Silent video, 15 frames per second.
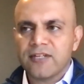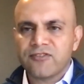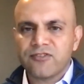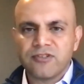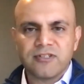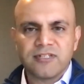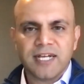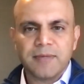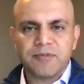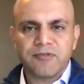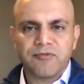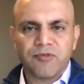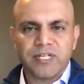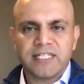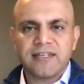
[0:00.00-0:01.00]
certain
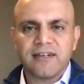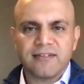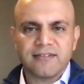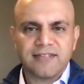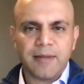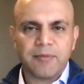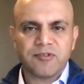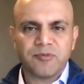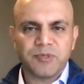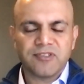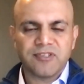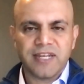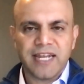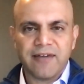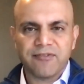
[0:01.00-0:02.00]
types of retail
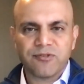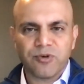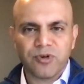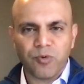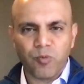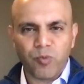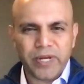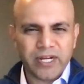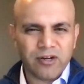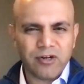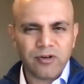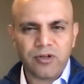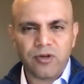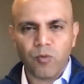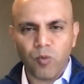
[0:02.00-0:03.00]
establishments that have sort of
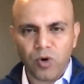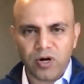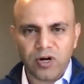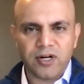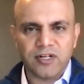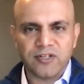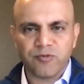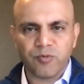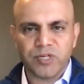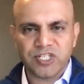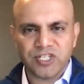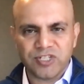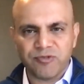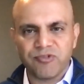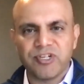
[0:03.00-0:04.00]
weird words,
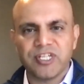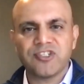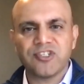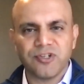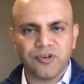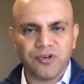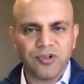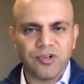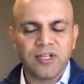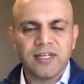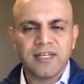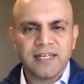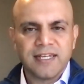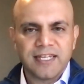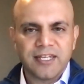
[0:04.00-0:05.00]
which traditional,
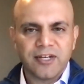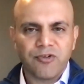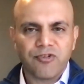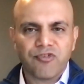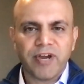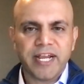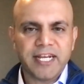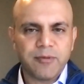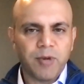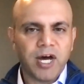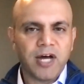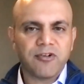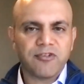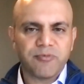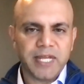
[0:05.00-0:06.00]
trained
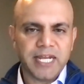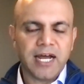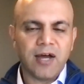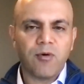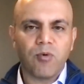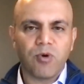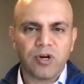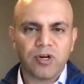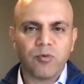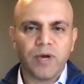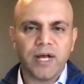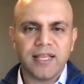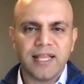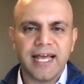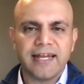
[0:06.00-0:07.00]
models may not work
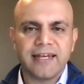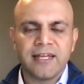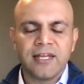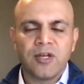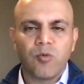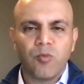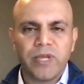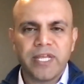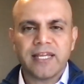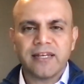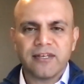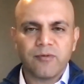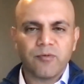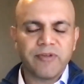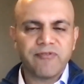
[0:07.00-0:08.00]
well at,
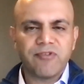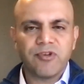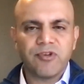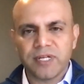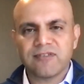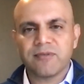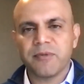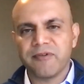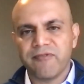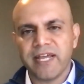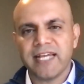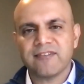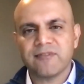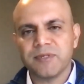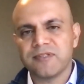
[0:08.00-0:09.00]
we're doing some
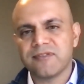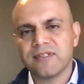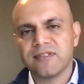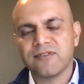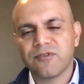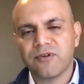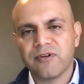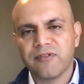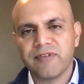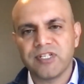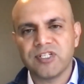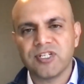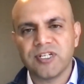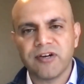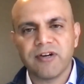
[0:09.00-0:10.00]
advancements in sort of
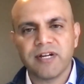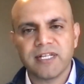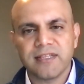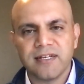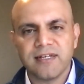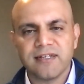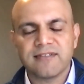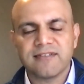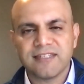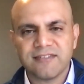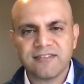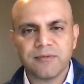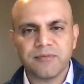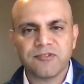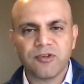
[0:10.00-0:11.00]
engineering the
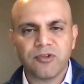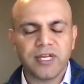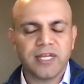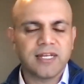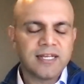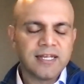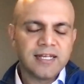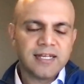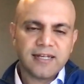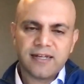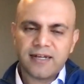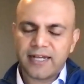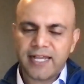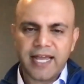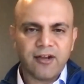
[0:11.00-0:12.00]
system so that
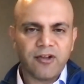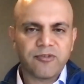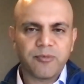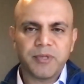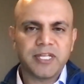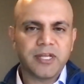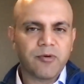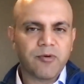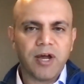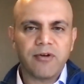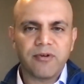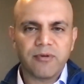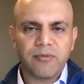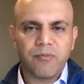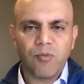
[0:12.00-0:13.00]
again, ultimately
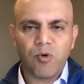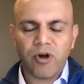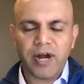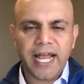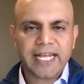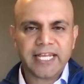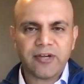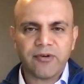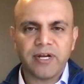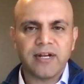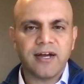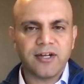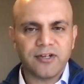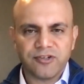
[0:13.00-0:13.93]
around more accurate,